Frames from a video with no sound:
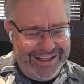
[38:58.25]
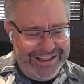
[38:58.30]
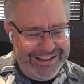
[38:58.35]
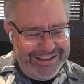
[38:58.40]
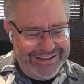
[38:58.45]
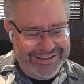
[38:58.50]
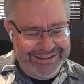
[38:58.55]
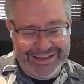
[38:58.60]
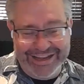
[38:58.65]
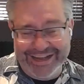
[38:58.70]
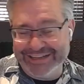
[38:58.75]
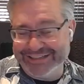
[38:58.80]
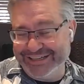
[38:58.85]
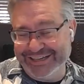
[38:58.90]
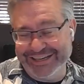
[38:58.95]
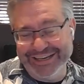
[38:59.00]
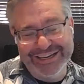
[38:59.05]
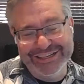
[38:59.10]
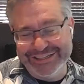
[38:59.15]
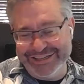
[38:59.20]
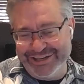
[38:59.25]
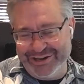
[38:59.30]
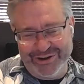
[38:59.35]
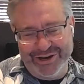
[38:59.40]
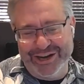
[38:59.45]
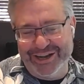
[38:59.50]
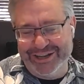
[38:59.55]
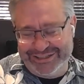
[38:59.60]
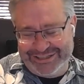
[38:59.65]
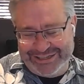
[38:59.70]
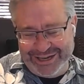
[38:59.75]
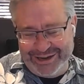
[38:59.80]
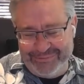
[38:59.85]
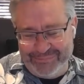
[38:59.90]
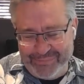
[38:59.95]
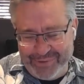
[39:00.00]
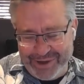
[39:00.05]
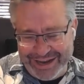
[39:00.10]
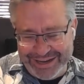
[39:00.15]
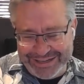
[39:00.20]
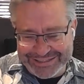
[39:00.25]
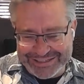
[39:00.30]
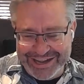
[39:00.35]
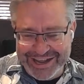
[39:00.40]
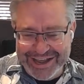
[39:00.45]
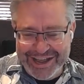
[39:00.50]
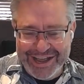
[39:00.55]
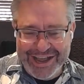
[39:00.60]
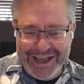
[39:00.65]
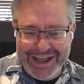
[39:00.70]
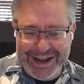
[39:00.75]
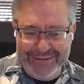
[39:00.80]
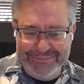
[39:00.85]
that's easier in some ways. And I'm